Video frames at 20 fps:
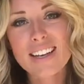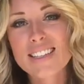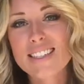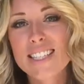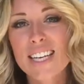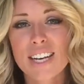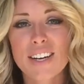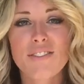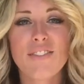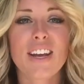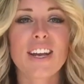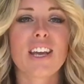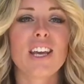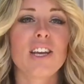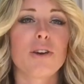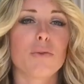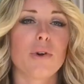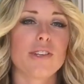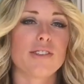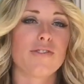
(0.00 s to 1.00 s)
Santa Fe
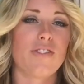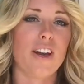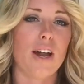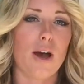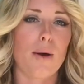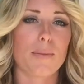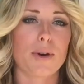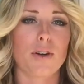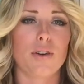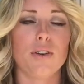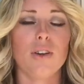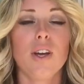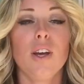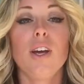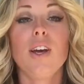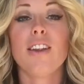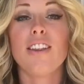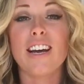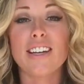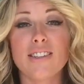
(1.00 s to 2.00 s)
quinoa is phenomenal.
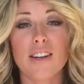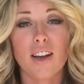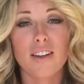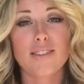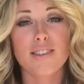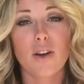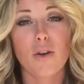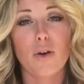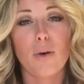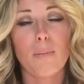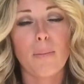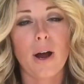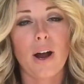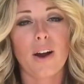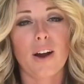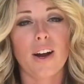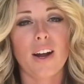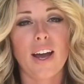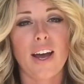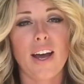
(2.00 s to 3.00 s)
That's also a
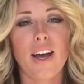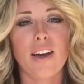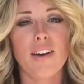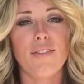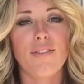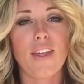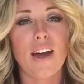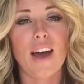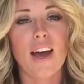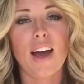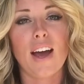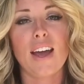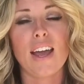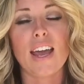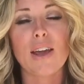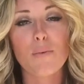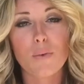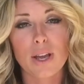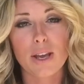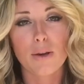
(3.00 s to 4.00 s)
part of that
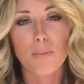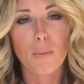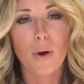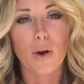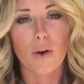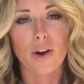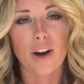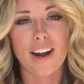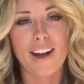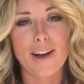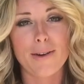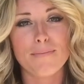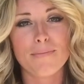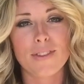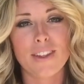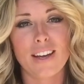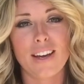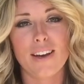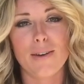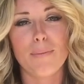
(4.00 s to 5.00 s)
eight-week program,
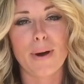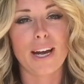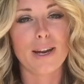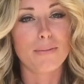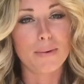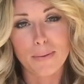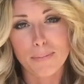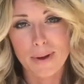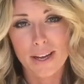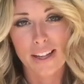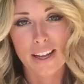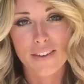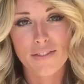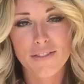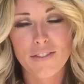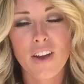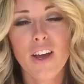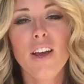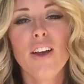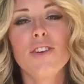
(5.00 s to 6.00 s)
the Body Built by Love
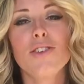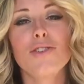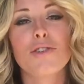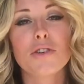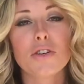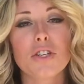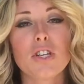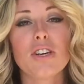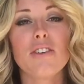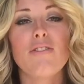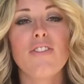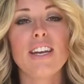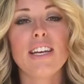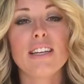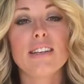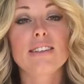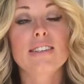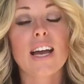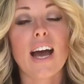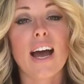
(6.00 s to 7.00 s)
Nutrition and
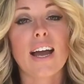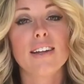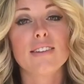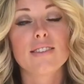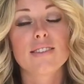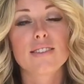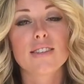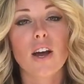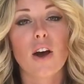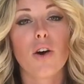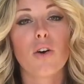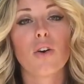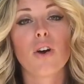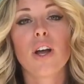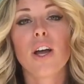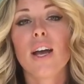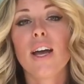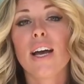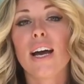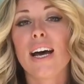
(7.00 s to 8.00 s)
Fitness Guide. So
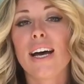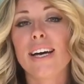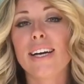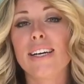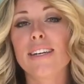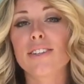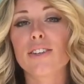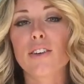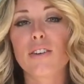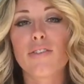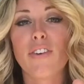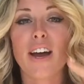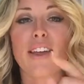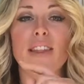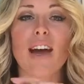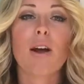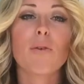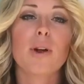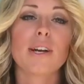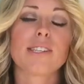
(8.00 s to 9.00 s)
uh, you can find
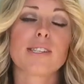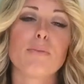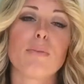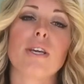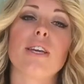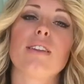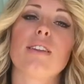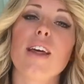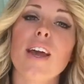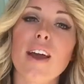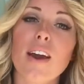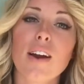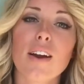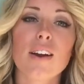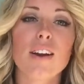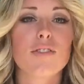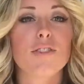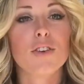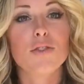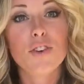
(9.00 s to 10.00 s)
that recipe in there.
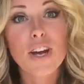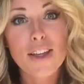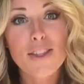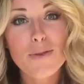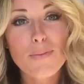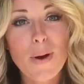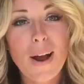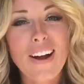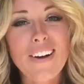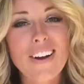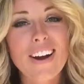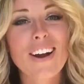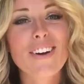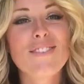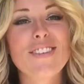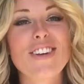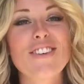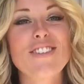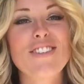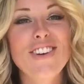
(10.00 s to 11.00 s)
If you've done the
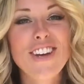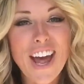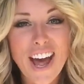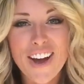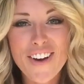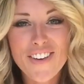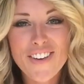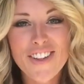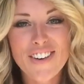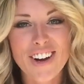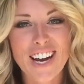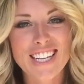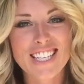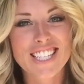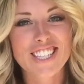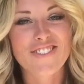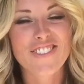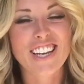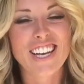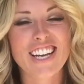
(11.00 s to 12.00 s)
program, you know the
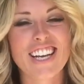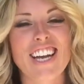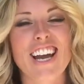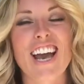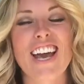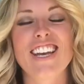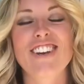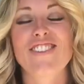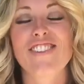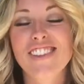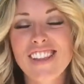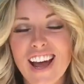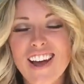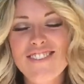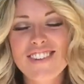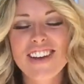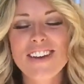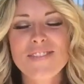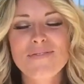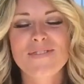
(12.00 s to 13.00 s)
recipe and you
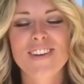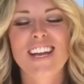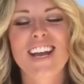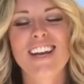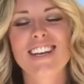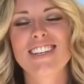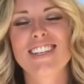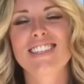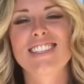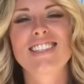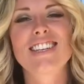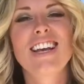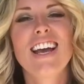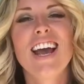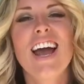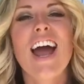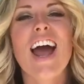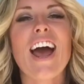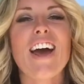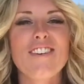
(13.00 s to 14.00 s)
love it because
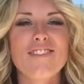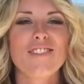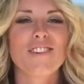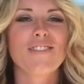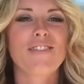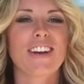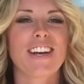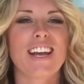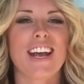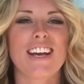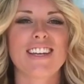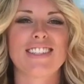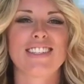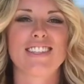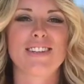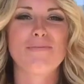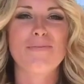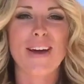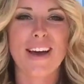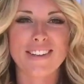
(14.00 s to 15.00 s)
everybody has
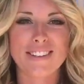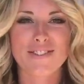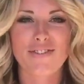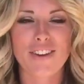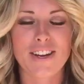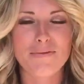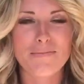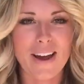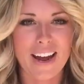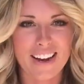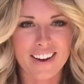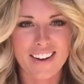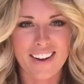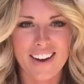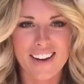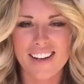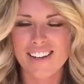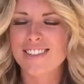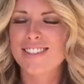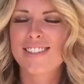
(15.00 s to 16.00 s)
the best feedback
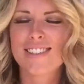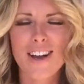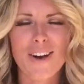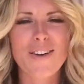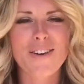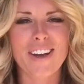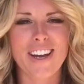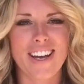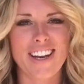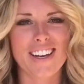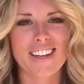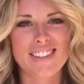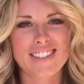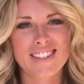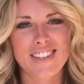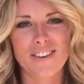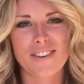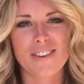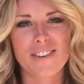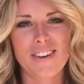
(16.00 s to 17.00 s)
on it. so good. It's
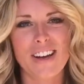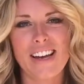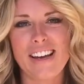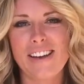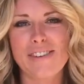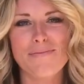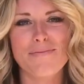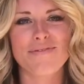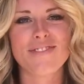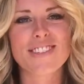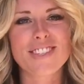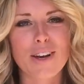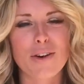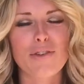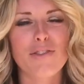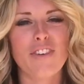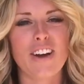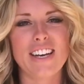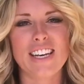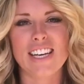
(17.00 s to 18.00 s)
so um, so
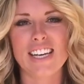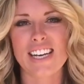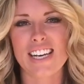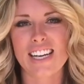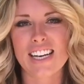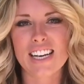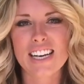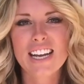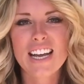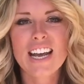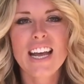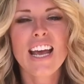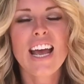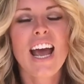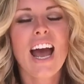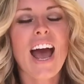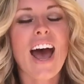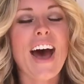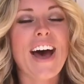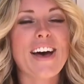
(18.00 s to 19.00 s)
fun to eat.
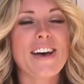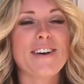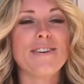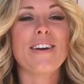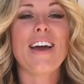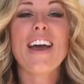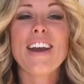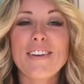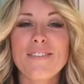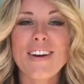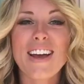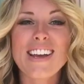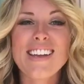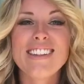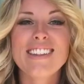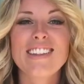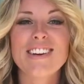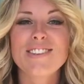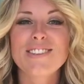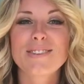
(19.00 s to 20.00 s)
Uh, anyway,
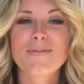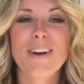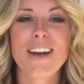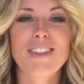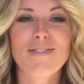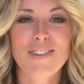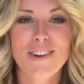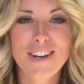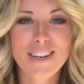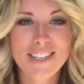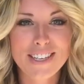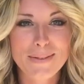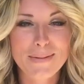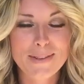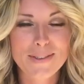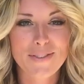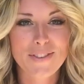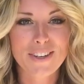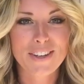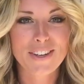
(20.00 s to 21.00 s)
those are my three
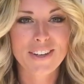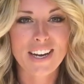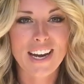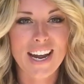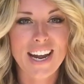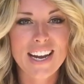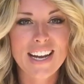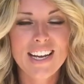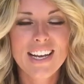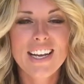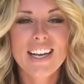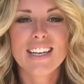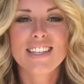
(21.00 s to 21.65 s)
tips for you today.